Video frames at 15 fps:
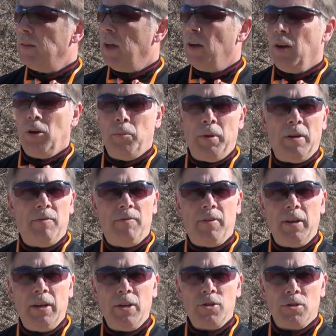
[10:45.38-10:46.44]
done a little bit of
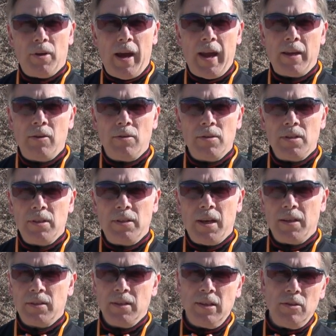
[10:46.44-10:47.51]
initial accuracy
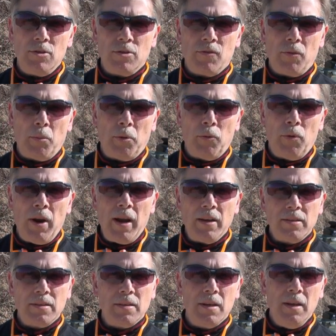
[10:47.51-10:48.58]
testing just from a
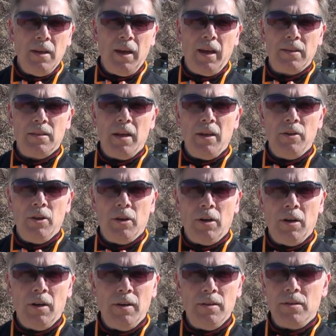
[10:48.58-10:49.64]
rest at 10
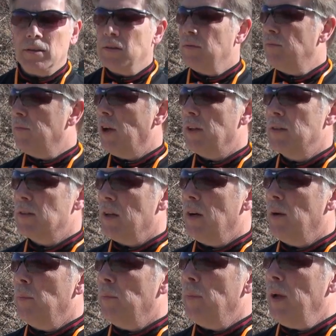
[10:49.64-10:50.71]
yards. Done
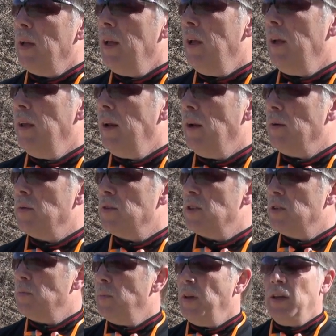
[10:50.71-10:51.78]
some, you know,
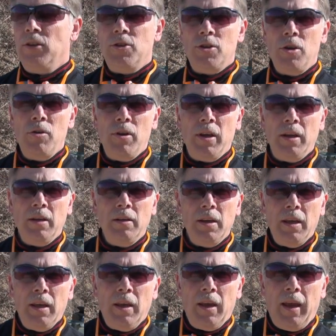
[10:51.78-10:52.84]
speed shooting
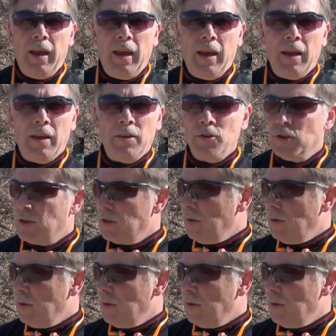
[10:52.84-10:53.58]
and just